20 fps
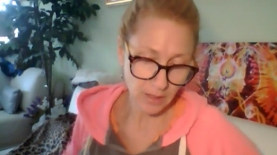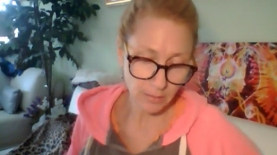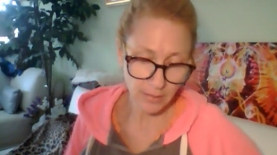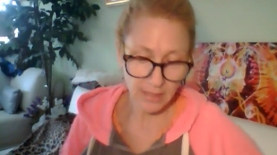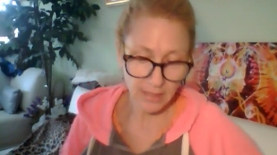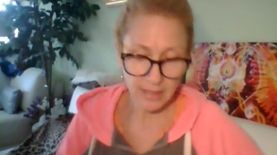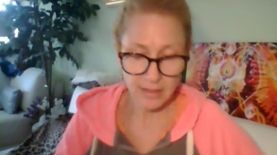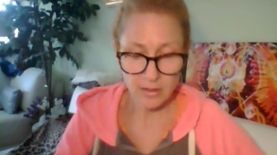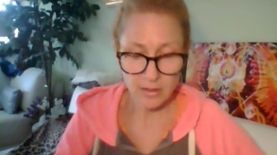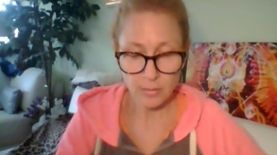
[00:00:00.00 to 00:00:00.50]
It can
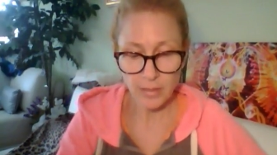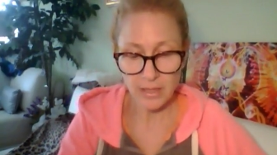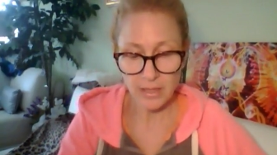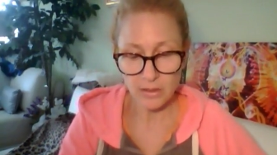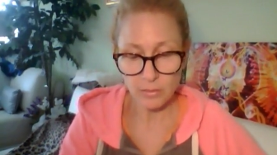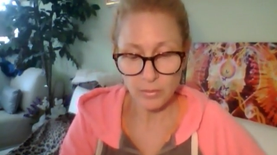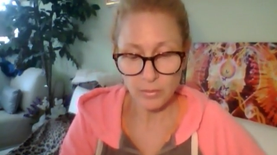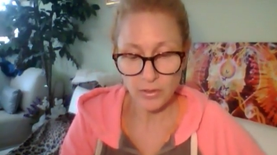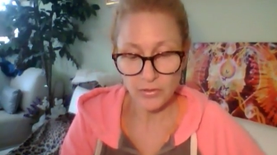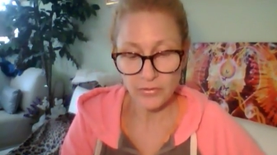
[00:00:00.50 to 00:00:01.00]
be an
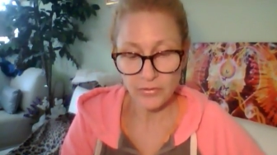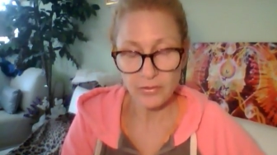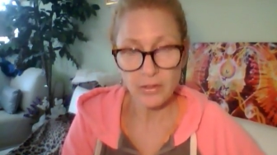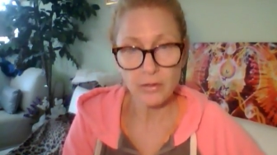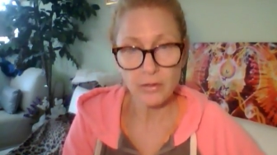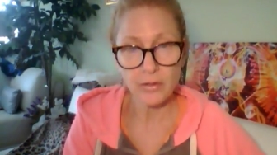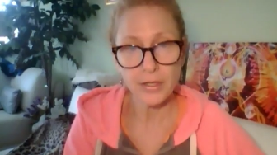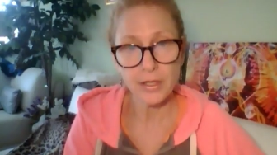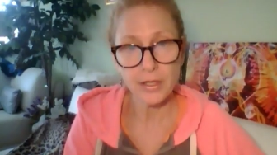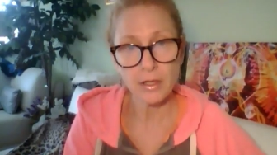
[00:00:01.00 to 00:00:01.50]
independent
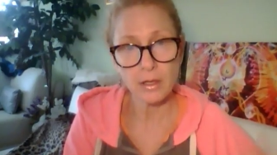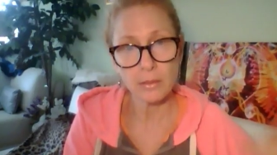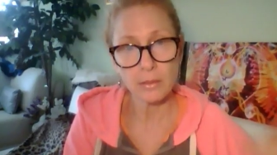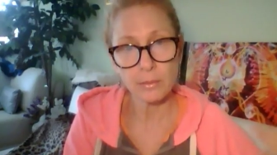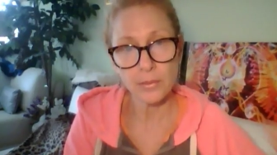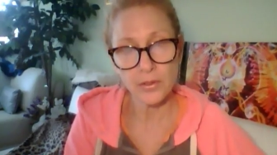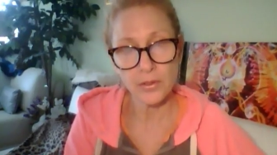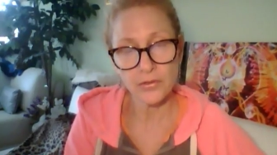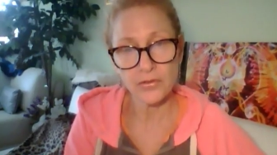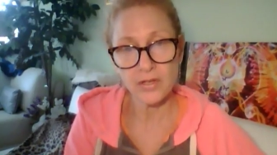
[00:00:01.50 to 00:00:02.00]
person or a young
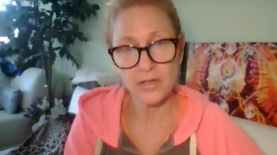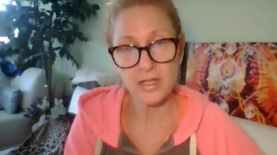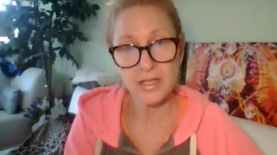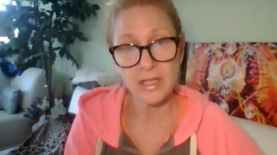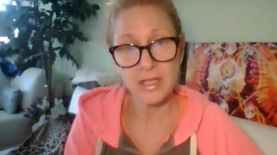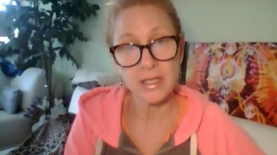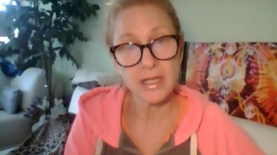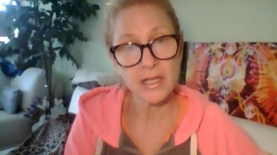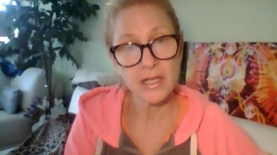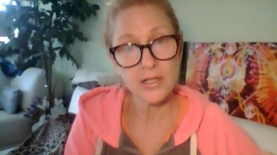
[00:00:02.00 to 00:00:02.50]
person, a
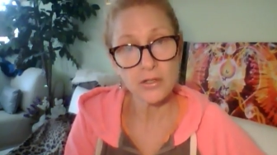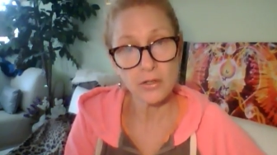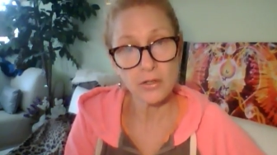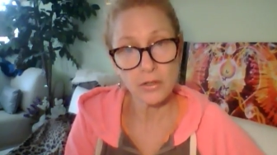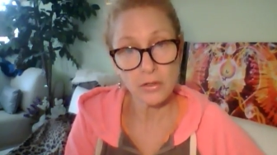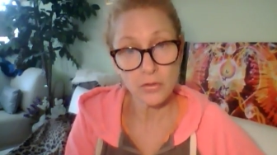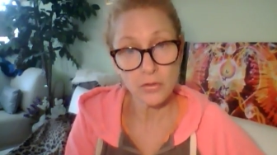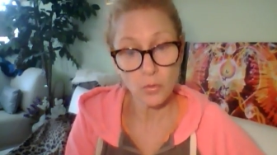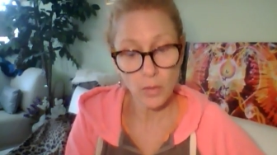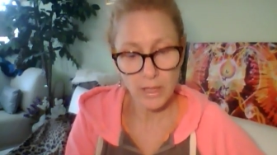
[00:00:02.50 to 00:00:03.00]
teenager
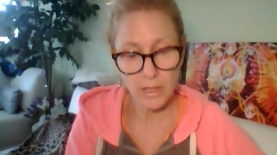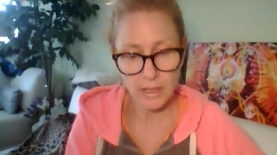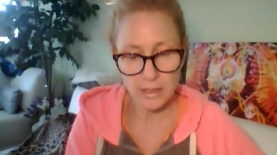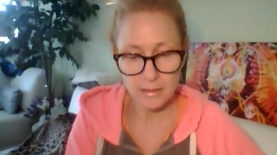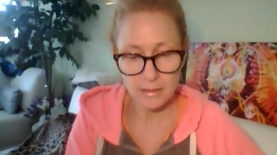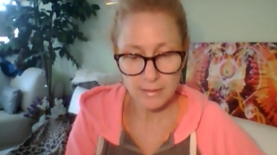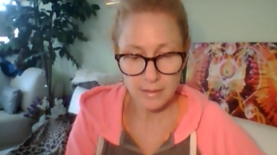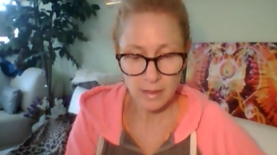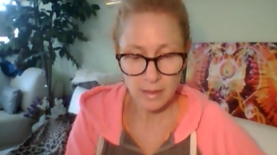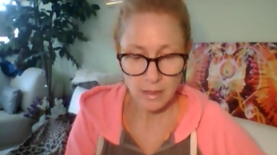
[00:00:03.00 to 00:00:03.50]
in their
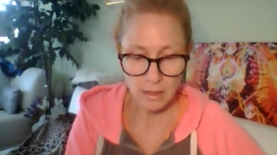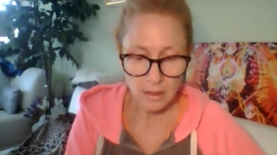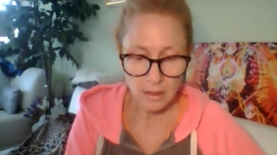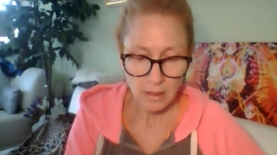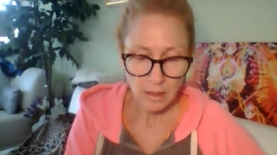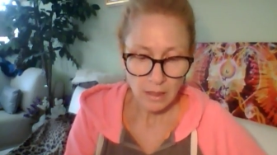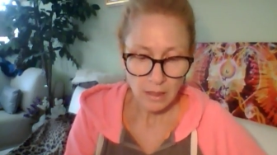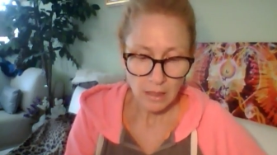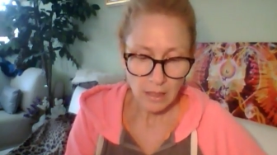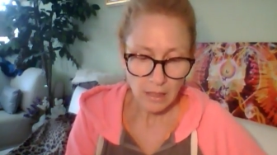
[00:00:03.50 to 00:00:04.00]
twenties,
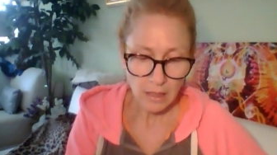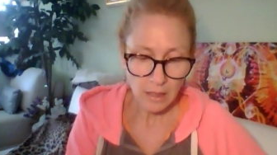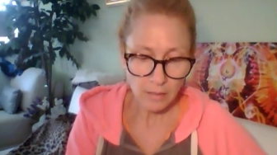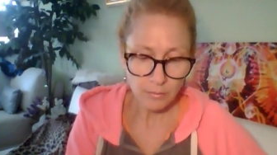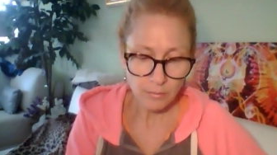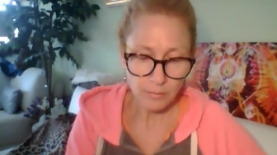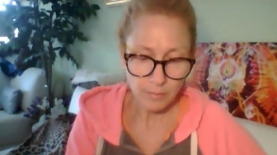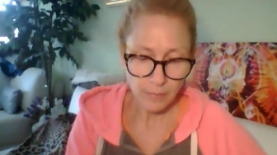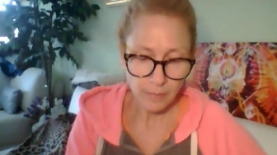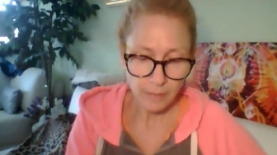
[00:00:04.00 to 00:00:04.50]

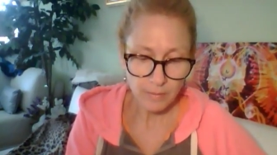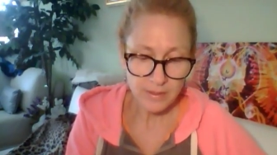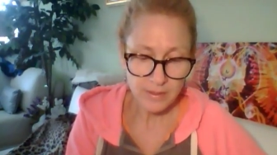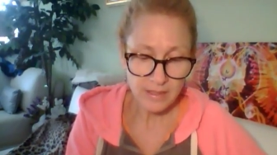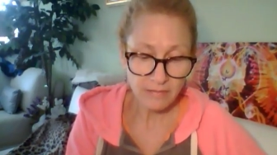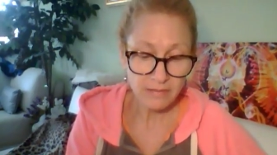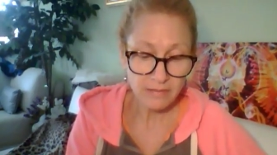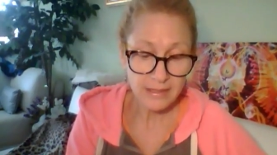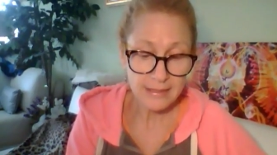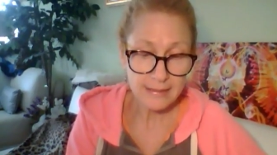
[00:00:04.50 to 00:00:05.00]
um, but
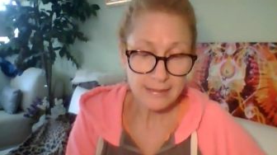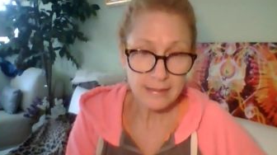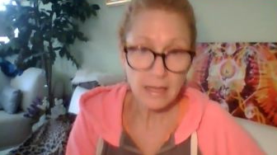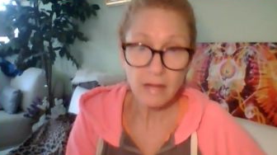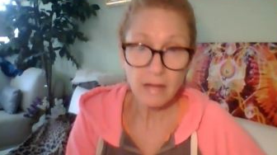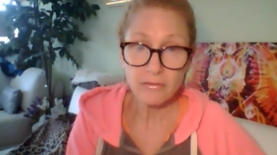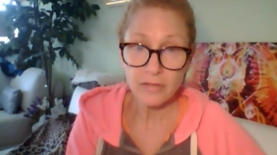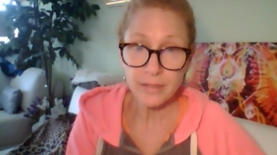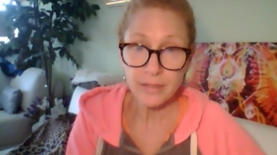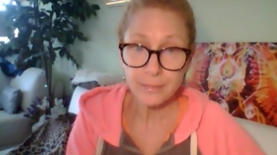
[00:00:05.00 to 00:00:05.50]
definitely a
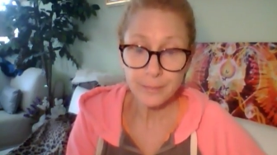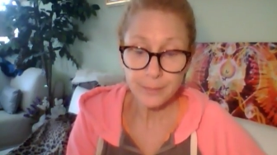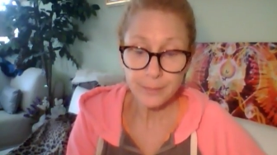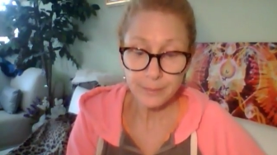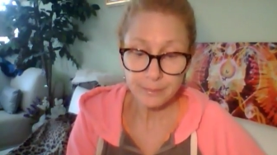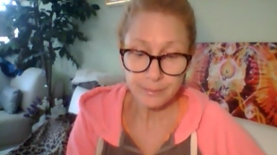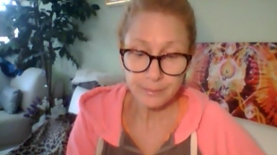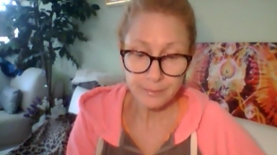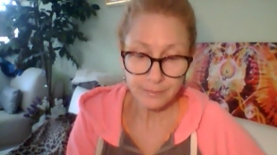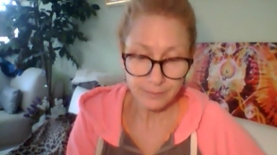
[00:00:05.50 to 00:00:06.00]
sovereign.
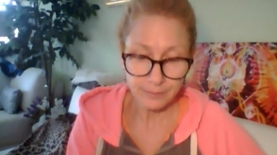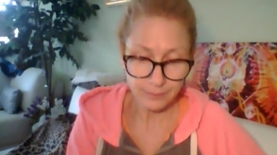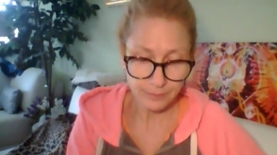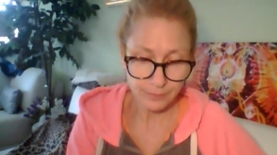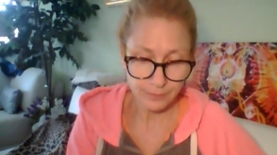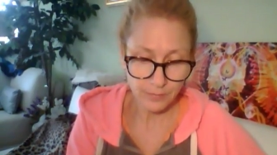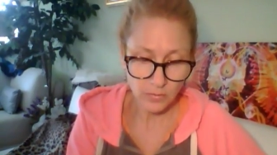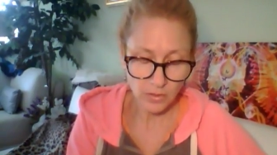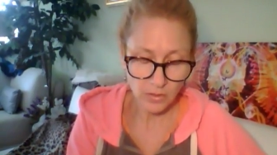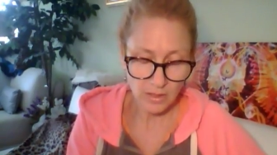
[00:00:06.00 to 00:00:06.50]

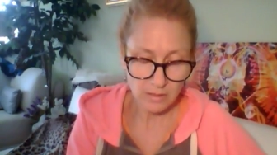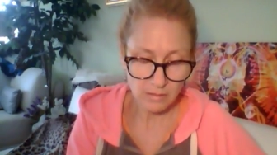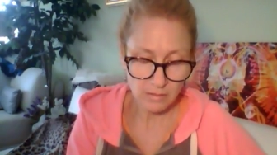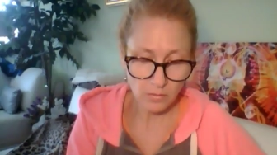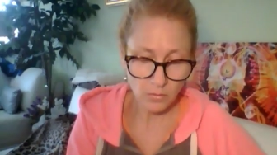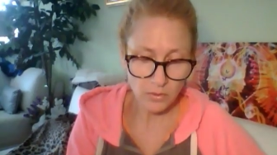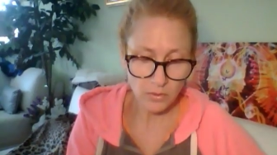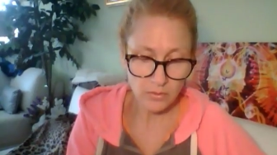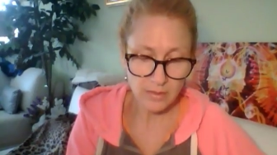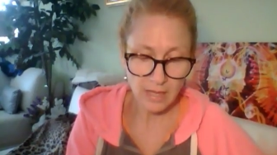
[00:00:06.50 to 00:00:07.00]
Okay,
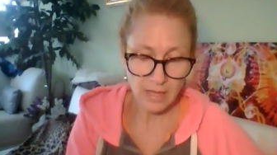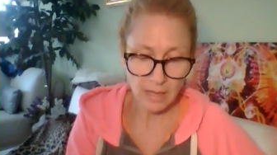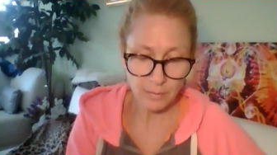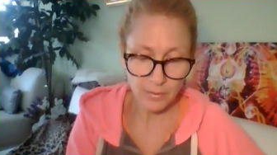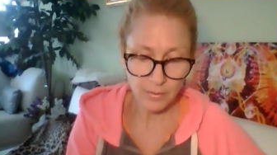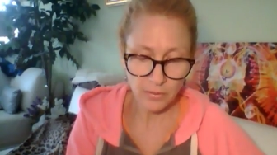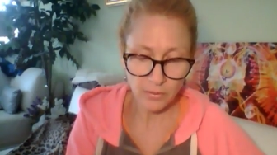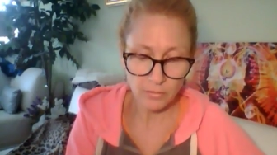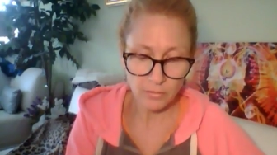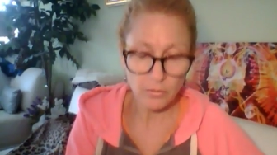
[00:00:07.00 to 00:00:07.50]
someone who's
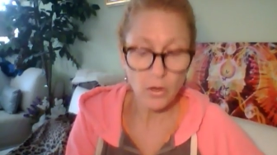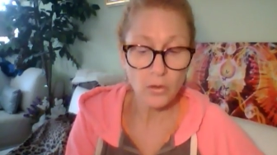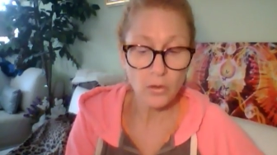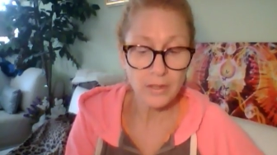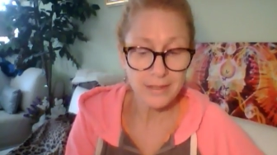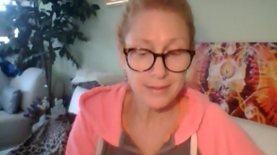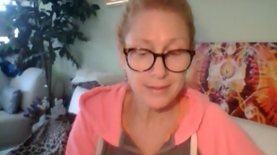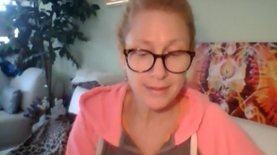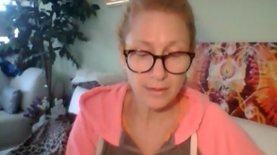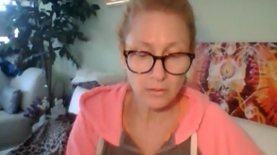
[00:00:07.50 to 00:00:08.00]
happy on their own
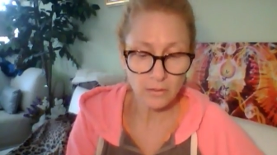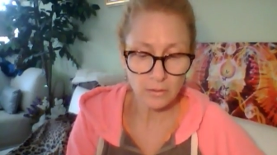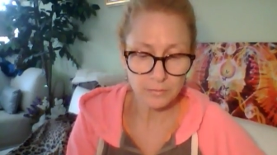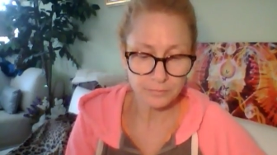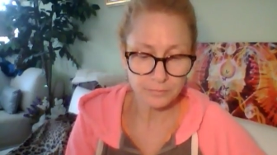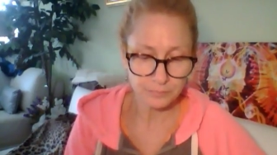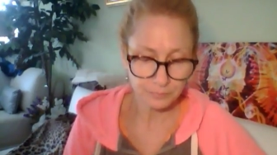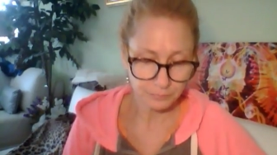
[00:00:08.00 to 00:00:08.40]
and single.